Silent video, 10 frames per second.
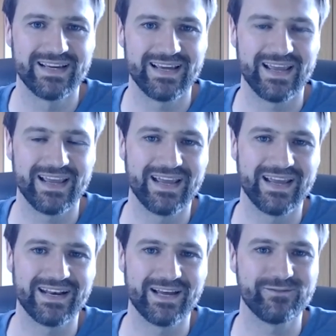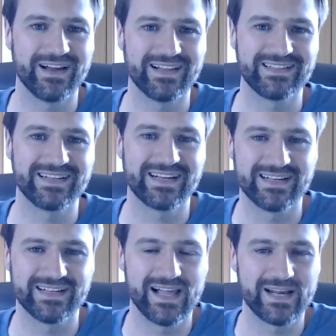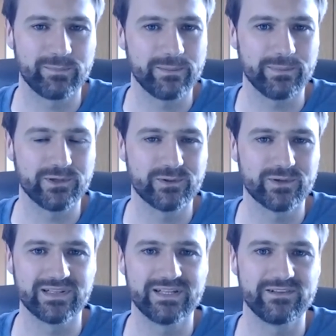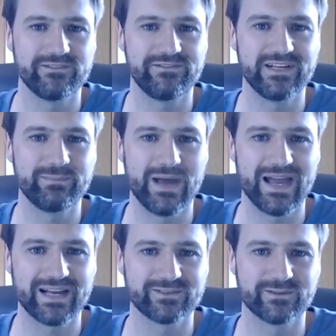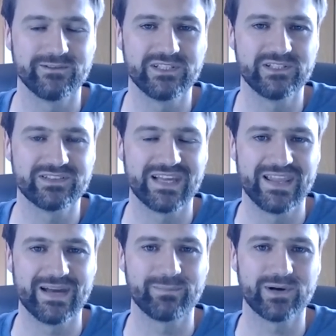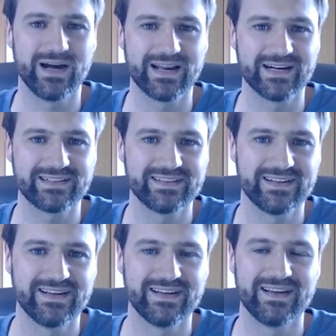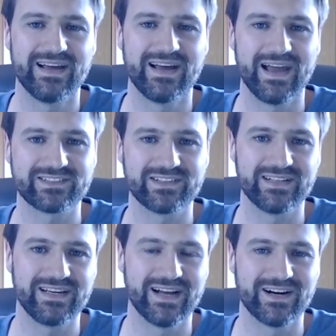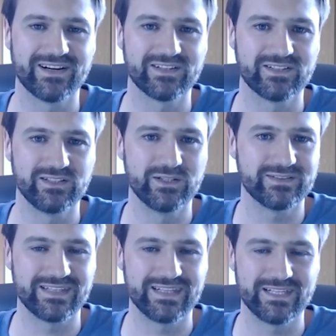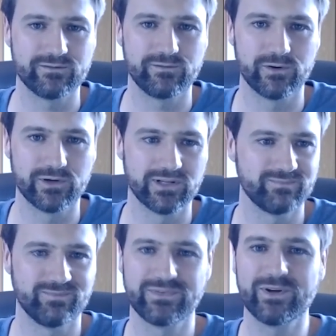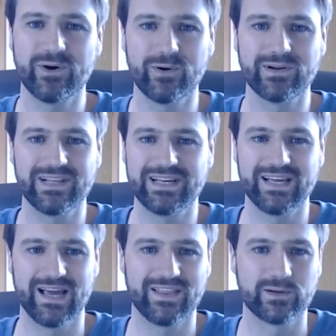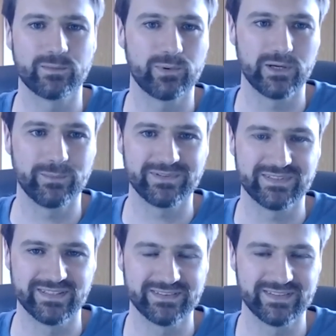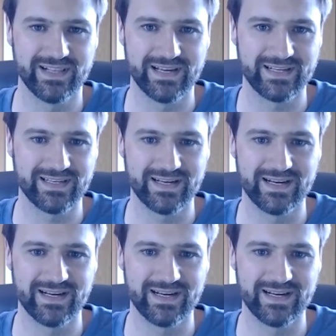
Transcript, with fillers: And I'm finding a lot of people who are leaving feedback and reviews on that product actually are using it for totally other purposes, like